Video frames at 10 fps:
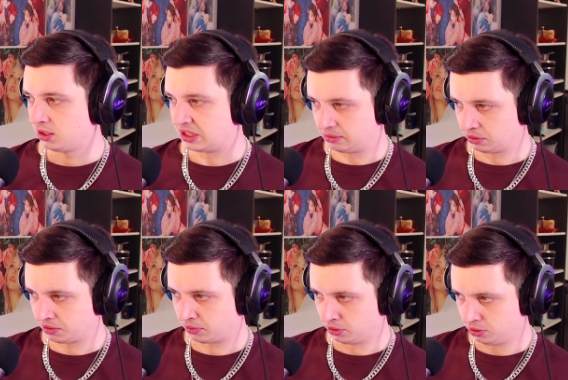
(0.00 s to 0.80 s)
Same goes
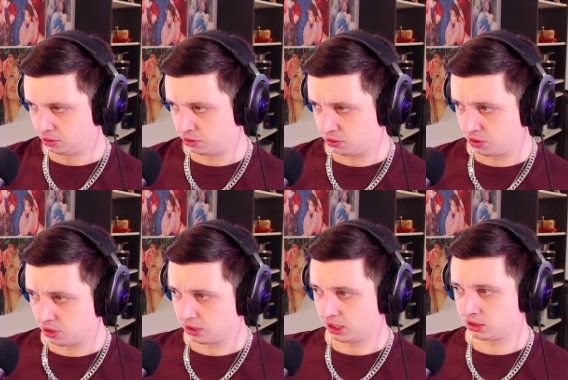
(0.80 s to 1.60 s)
for
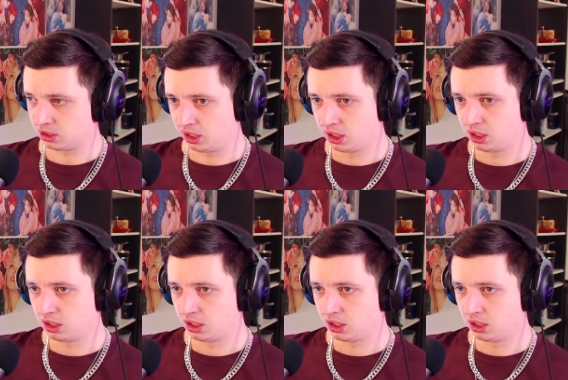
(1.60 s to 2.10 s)
Yuyeon, actually.